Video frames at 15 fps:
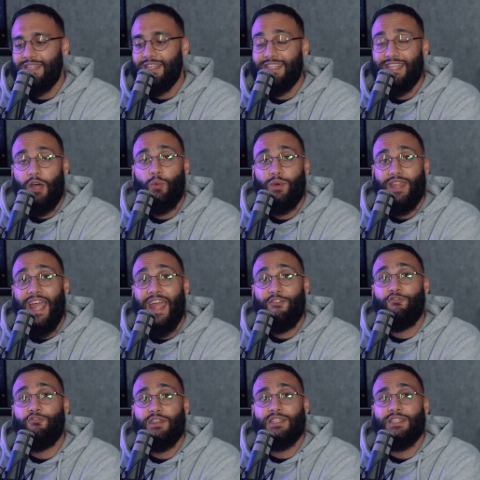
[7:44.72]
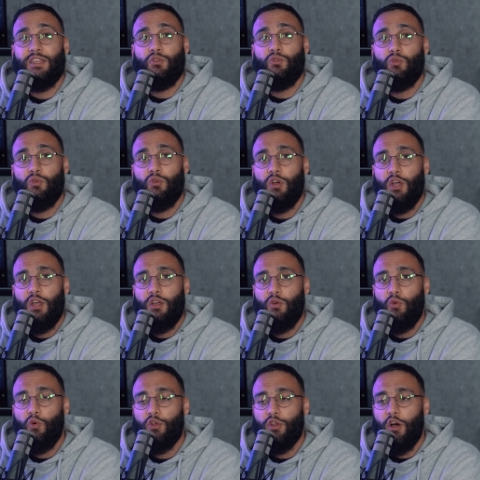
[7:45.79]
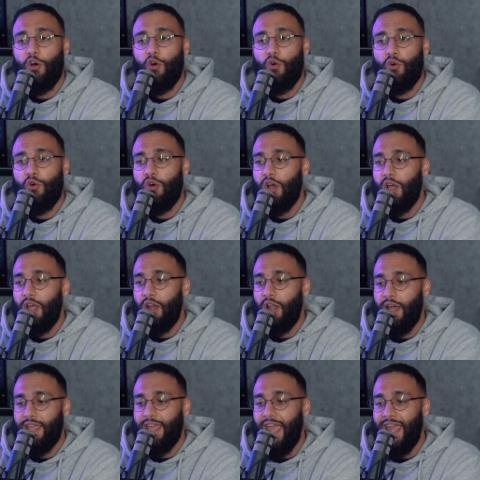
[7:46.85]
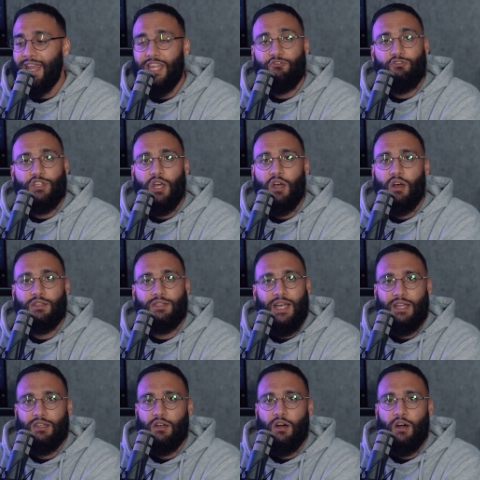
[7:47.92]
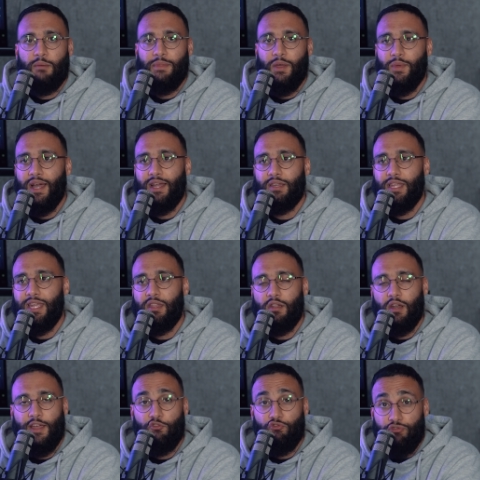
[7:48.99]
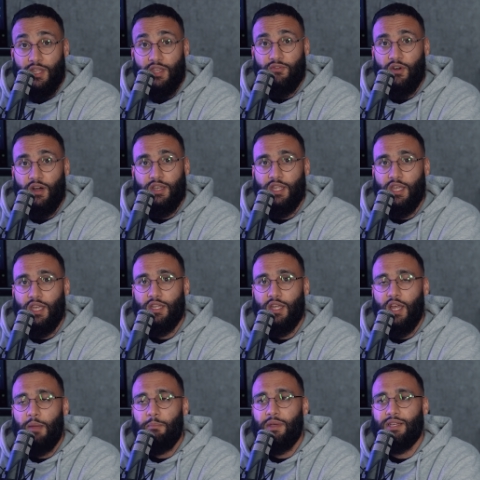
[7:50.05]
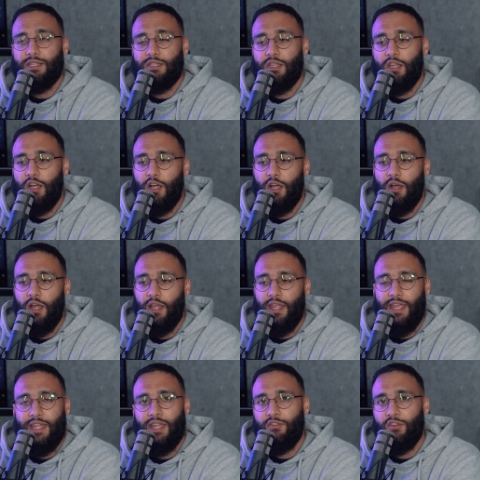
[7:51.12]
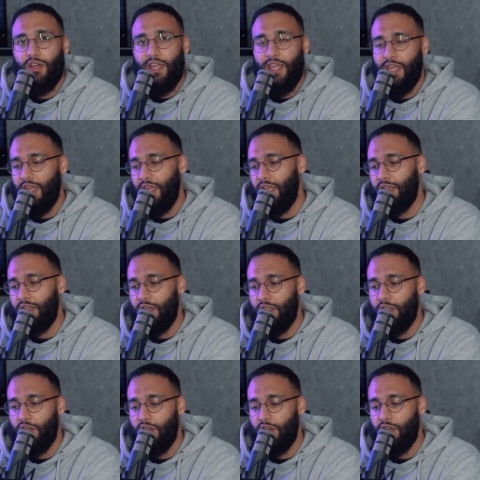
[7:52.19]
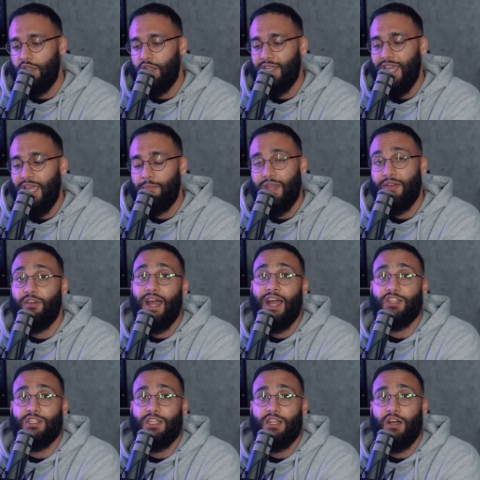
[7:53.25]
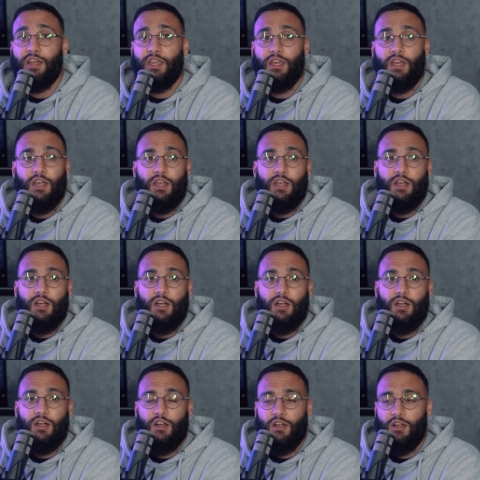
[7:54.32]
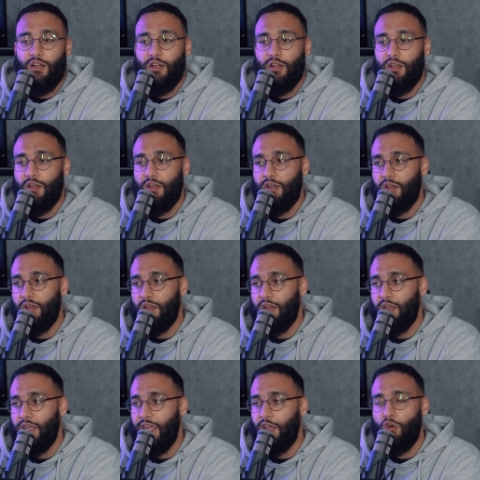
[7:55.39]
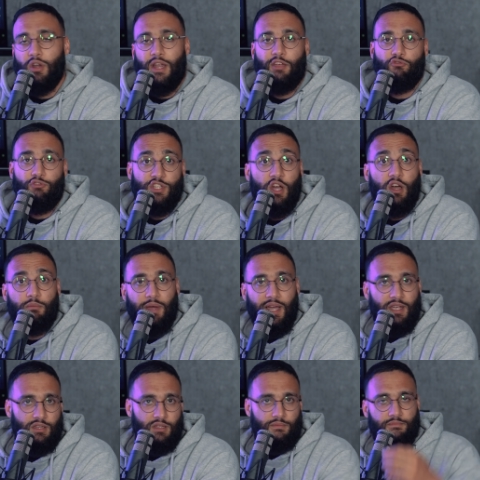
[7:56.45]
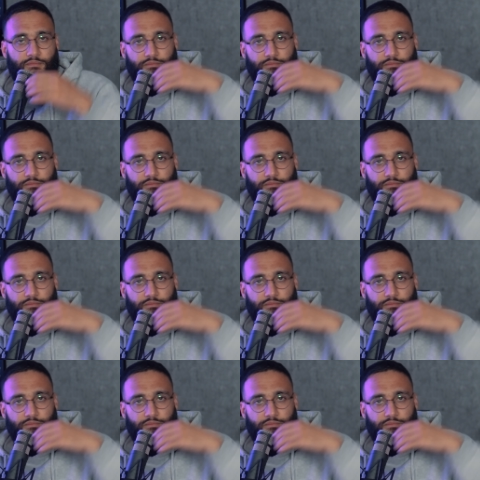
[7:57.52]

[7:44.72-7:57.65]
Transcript: dealt with every single order or like any returns that had come that we hadn't either like refunded because uh, it never it, the the the game never actually like uh, it got like returned back